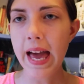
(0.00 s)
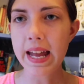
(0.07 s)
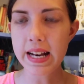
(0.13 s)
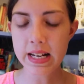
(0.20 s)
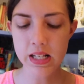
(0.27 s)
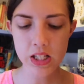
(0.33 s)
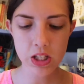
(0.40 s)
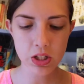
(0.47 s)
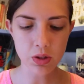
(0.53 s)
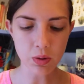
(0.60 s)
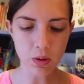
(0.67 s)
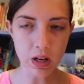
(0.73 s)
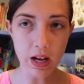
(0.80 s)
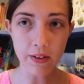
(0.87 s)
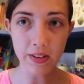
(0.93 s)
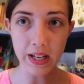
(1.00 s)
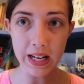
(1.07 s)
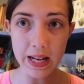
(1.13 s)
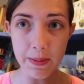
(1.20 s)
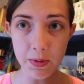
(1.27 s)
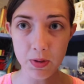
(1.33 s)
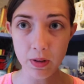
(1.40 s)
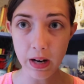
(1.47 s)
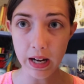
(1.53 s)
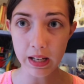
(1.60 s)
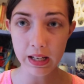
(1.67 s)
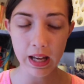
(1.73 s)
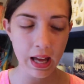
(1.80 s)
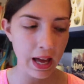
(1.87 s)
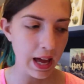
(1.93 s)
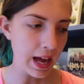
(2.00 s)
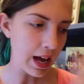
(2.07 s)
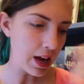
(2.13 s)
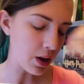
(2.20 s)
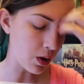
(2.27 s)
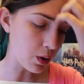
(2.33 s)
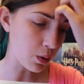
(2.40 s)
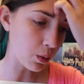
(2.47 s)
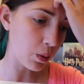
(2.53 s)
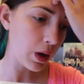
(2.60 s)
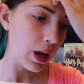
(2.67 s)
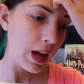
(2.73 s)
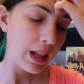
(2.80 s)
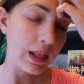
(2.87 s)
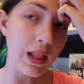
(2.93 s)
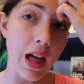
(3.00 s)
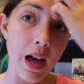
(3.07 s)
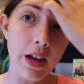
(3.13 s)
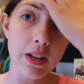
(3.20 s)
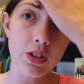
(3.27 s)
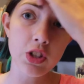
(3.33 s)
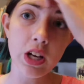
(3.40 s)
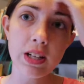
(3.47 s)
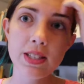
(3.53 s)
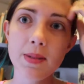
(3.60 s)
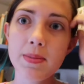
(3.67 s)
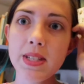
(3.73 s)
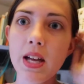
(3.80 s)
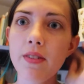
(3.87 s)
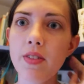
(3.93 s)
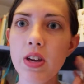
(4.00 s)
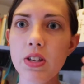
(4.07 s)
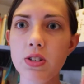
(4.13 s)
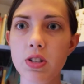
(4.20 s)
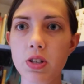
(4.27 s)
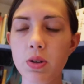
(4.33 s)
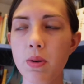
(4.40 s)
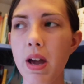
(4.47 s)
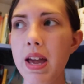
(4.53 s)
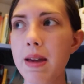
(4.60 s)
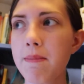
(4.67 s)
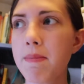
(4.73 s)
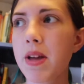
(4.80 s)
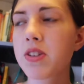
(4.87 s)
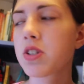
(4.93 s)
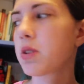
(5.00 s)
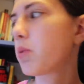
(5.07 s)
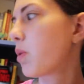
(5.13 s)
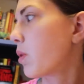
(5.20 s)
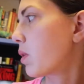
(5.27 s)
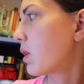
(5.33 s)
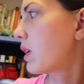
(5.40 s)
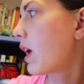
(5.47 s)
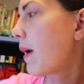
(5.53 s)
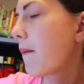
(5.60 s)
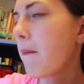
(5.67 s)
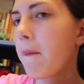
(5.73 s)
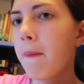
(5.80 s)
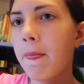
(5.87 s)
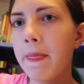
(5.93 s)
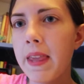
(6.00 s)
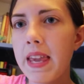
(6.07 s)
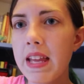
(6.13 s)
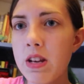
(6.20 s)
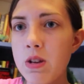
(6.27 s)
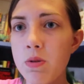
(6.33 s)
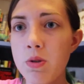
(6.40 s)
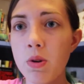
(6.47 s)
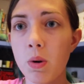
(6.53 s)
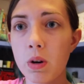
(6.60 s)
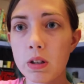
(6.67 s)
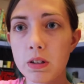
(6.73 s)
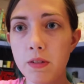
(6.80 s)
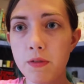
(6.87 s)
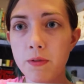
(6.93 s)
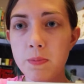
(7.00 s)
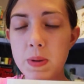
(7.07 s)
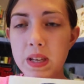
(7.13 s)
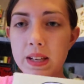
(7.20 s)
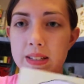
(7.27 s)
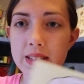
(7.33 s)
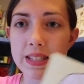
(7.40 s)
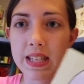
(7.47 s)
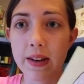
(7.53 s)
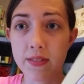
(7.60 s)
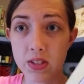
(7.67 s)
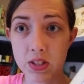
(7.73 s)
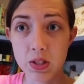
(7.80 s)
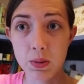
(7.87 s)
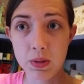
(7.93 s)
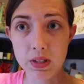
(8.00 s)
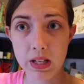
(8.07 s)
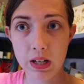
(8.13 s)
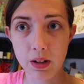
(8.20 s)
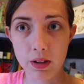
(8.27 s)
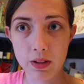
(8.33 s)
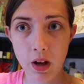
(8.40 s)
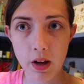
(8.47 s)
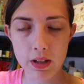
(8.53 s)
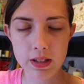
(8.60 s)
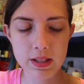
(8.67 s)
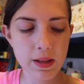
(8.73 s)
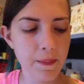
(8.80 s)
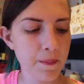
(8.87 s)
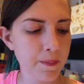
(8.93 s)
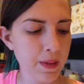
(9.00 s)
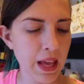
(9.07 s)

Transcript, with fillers: And it is the story of a guy named Craig who checks himself into a mental ward in New York because he's having suicidal thoughts.